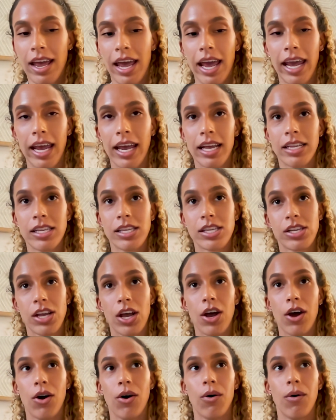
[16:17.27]
And
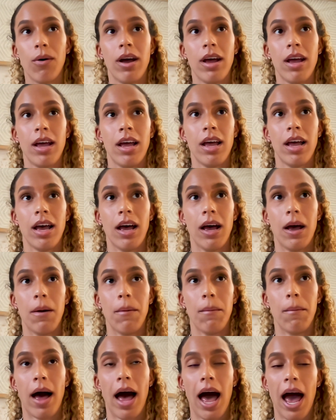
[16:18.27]
so
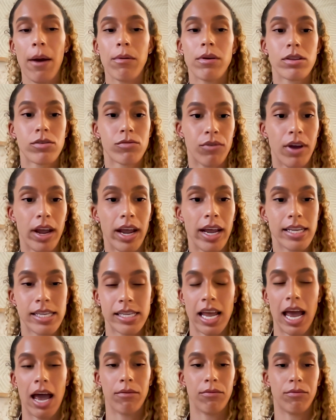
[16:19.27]
I was raised
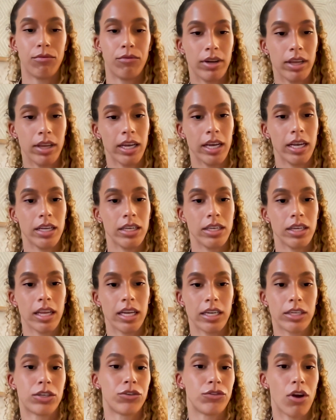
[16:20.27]
to have really
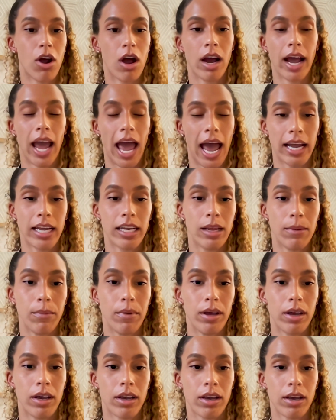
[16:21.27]
strong
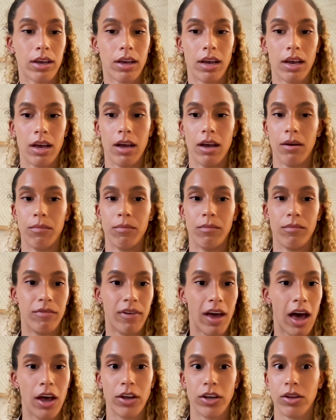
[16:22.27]
academic
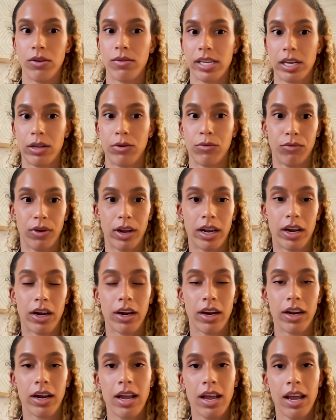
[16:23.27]
values and
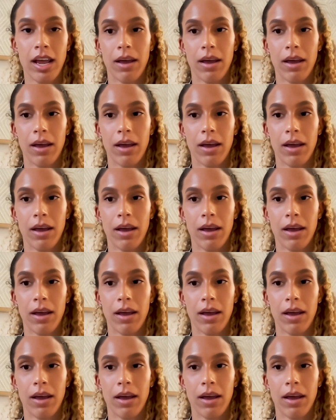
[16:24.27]
rigor.